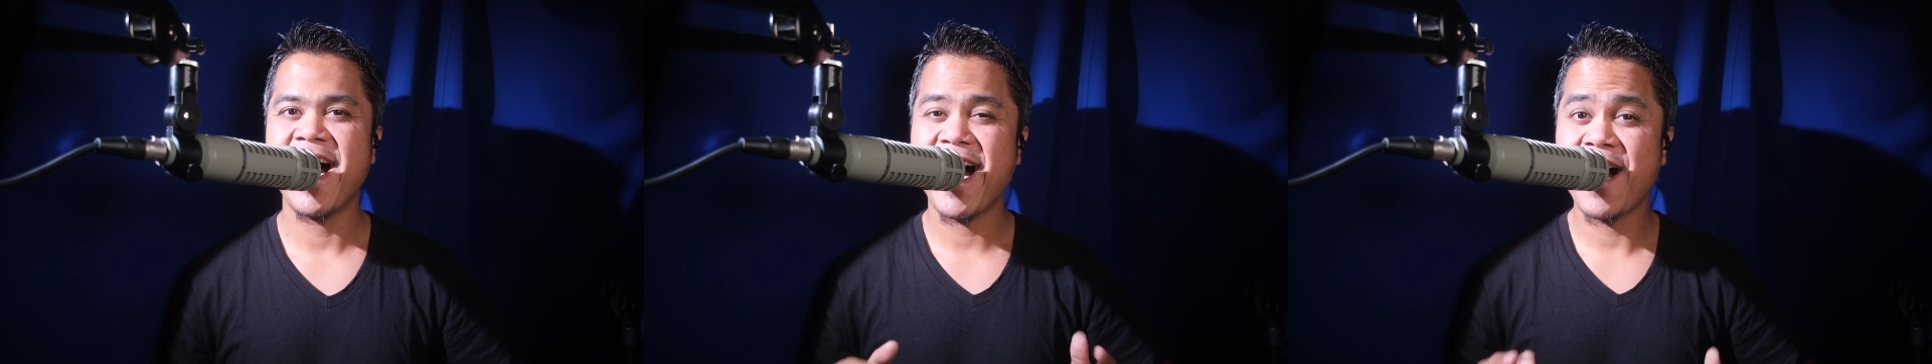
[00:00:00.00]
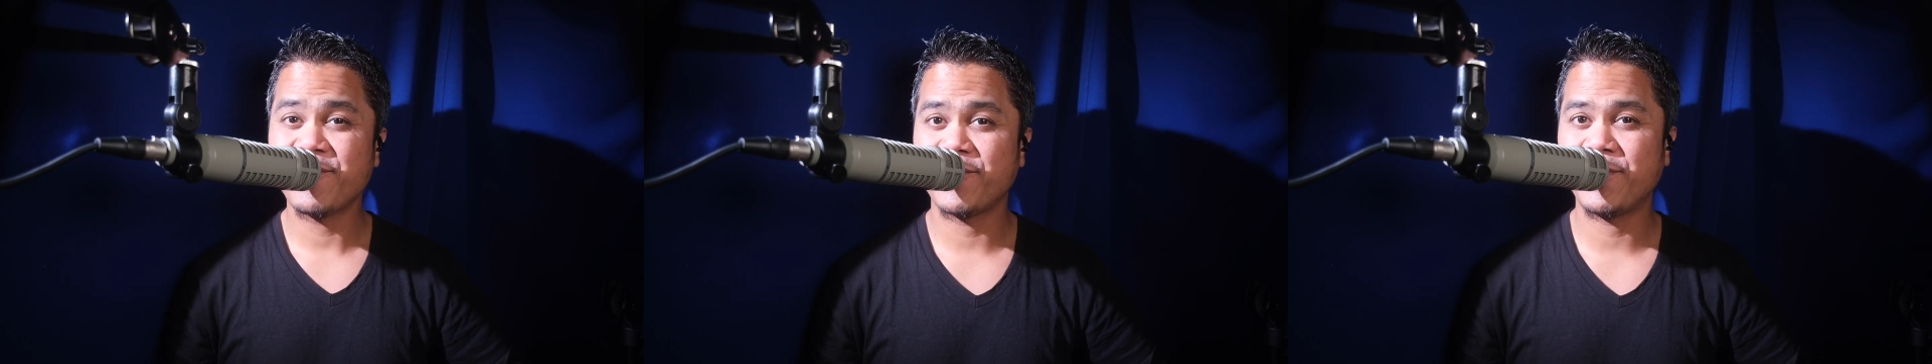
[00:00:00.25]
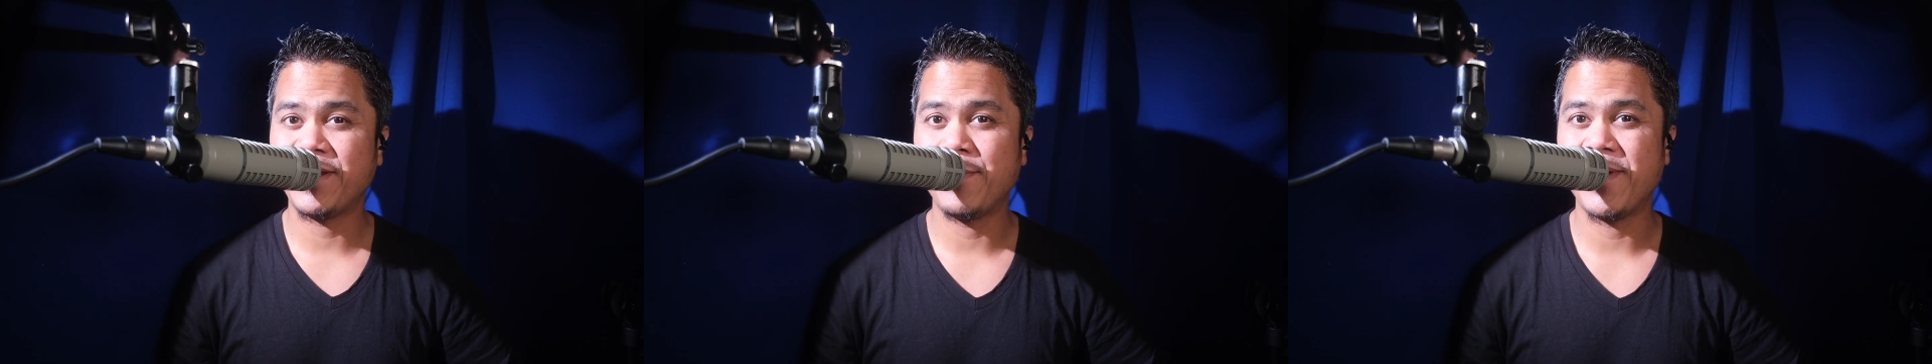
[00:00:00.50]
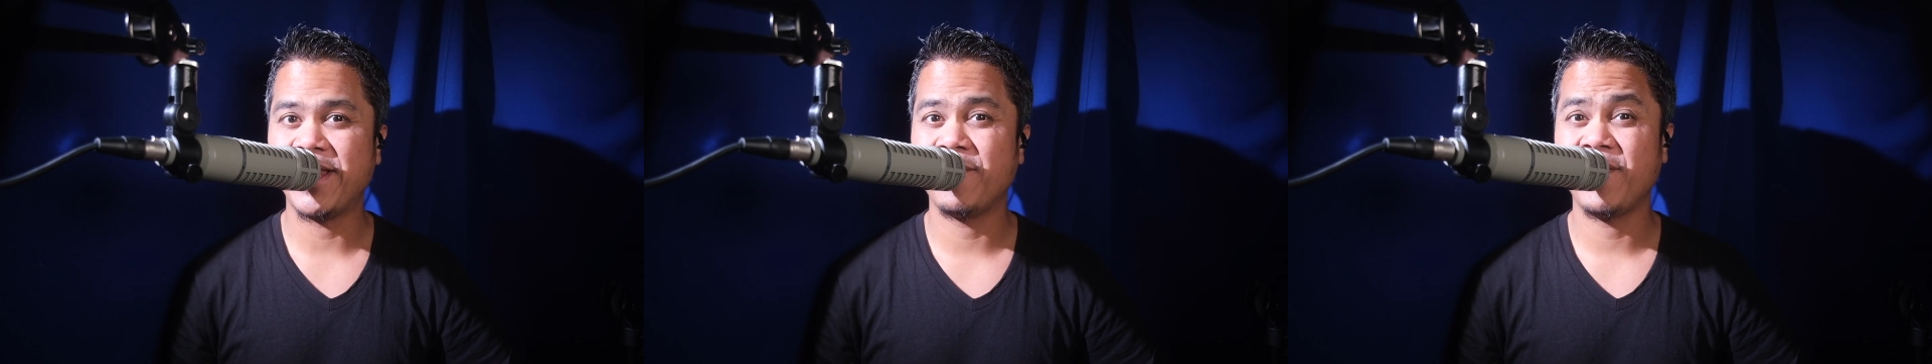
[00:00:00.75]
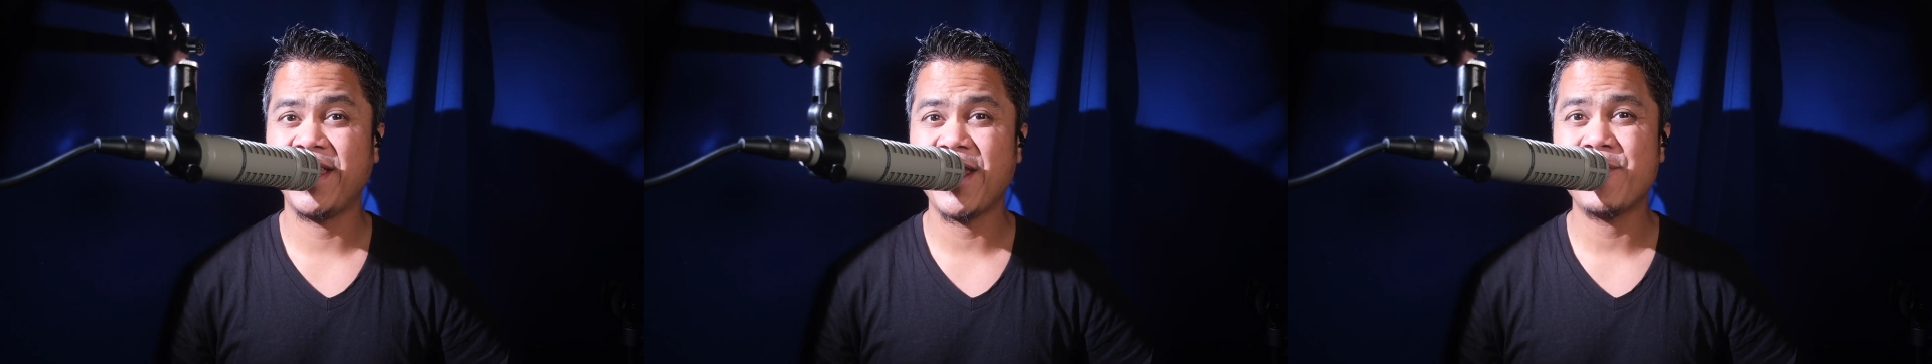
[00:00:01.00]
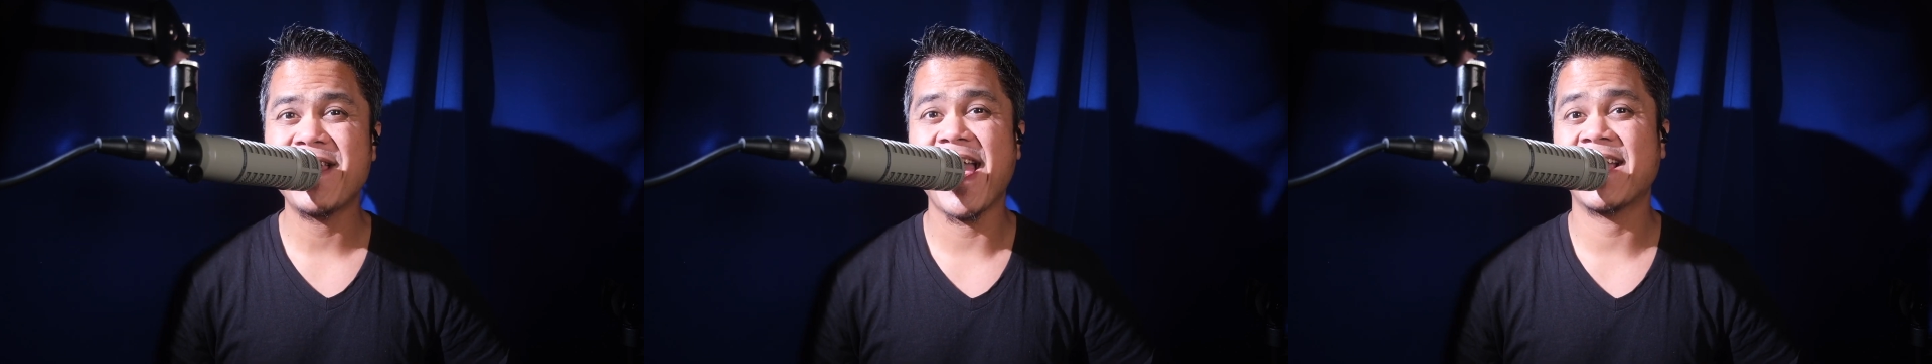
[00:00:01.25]
I've already made a
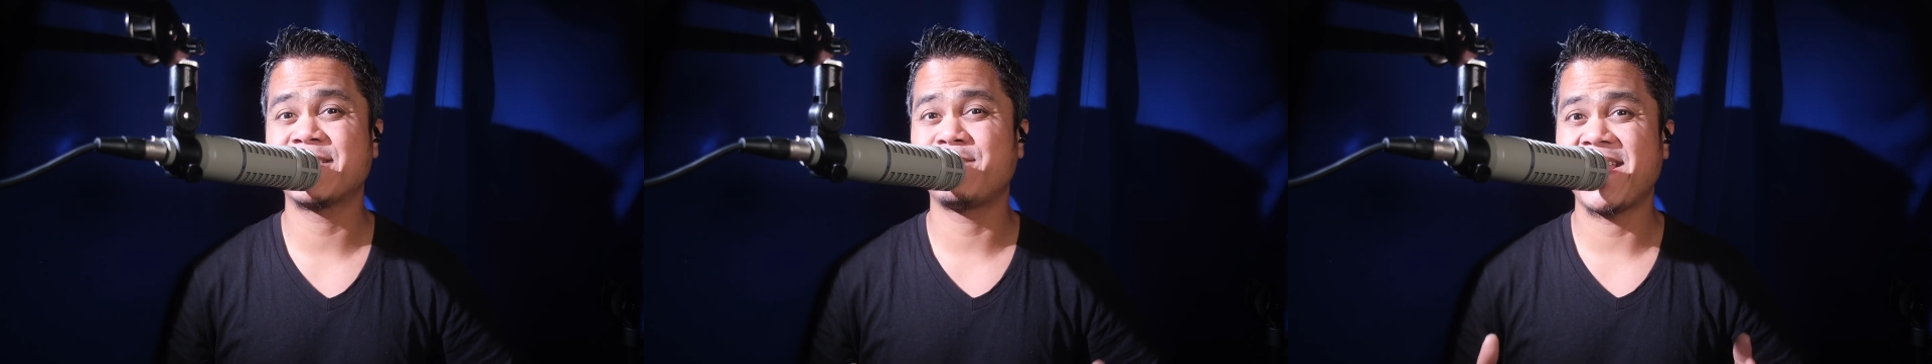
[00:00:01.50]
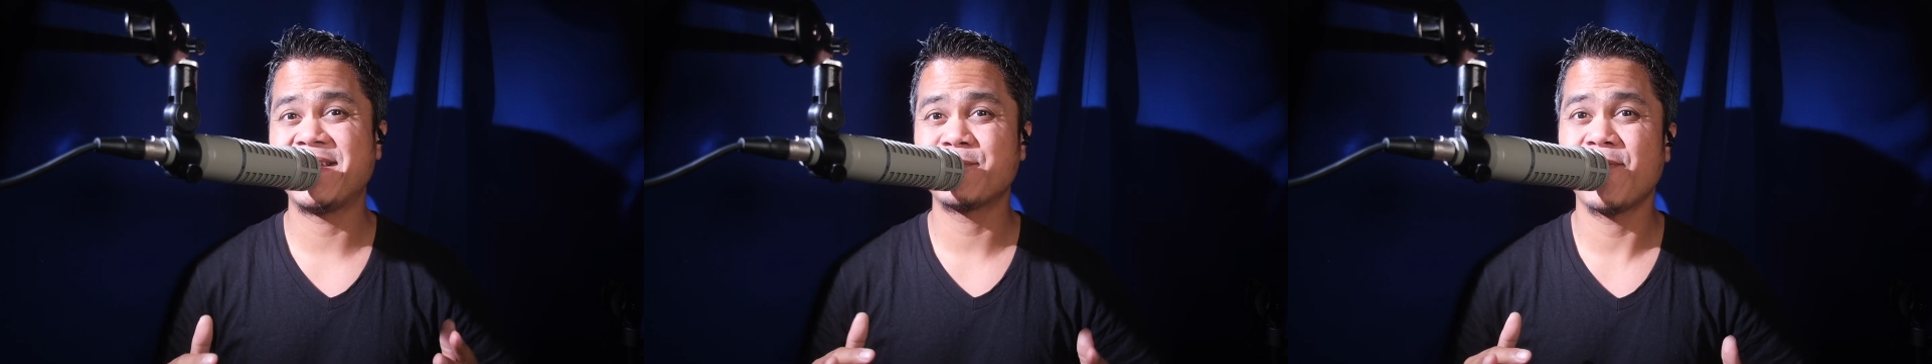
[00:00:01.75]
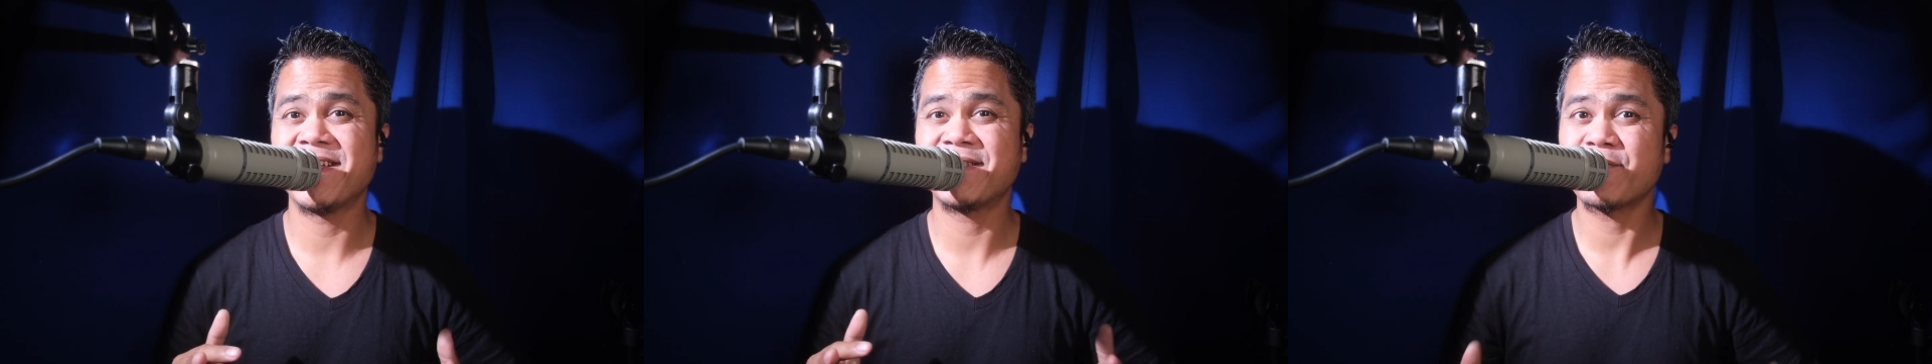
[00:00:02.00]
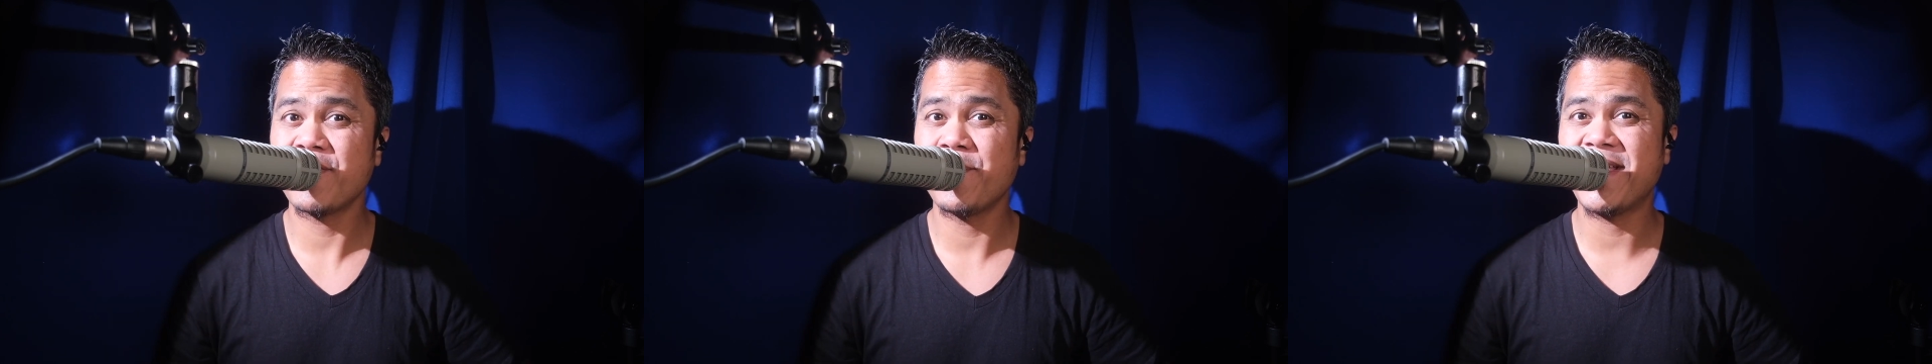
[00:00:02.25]
video that explains why Scrum